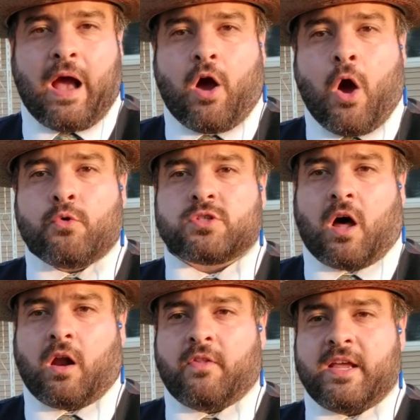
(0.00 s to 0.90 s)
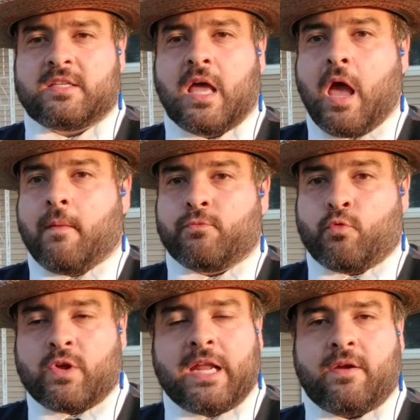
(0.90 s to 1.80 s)
host all of these
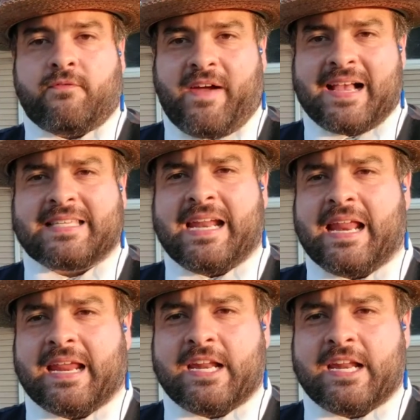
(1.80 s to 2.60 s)
really fascinating and